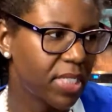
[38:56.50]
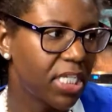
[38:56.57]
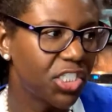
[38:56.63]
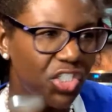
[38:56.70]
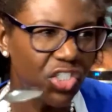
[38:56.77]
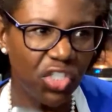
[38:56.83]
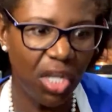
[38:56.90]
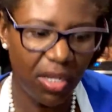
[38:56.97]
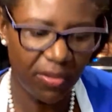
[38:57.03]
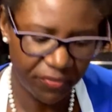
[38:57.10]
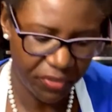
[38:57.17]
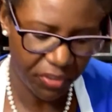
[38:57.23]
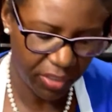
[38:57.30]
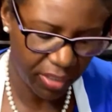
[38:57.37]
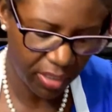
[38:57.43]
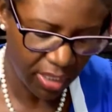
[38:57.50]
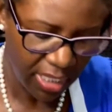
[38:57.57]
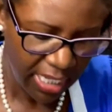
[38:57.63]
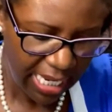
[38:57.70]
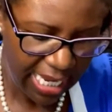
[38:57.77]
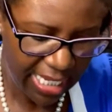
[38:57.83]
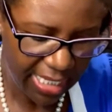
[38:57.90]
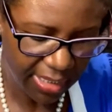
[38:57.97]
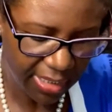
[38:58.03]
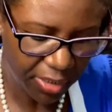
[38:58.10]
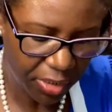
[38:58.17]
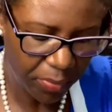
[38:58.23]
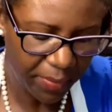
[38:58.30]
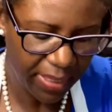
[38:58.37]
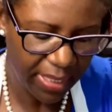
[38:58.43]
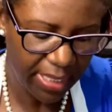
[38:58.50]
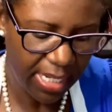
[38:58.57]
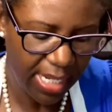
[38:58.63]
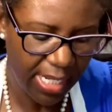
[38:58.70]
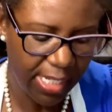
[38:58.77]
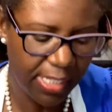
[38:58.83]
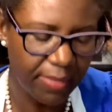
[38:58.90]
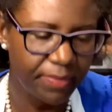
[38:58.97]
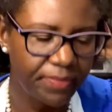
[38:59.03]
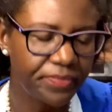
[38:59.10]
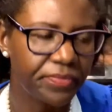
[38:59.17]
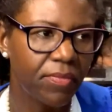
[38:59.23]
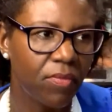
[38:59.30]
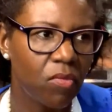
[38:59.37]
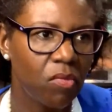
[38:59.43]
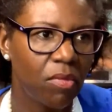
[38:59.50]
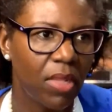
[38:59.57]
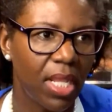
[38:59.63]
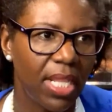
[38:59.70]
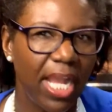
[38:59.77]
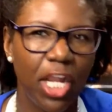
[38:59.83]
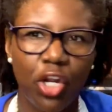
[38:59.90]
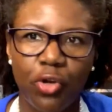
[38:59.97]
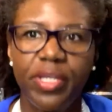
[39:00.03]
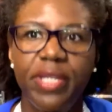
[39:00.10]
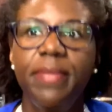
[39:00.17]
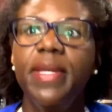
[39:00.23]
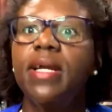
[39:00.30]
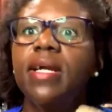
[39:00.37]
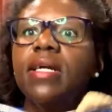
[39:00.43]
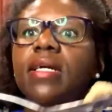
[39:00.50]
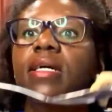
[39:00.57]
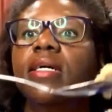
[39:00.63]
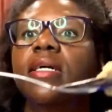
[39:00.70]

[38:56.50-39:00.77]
softer and a little bit like creamier,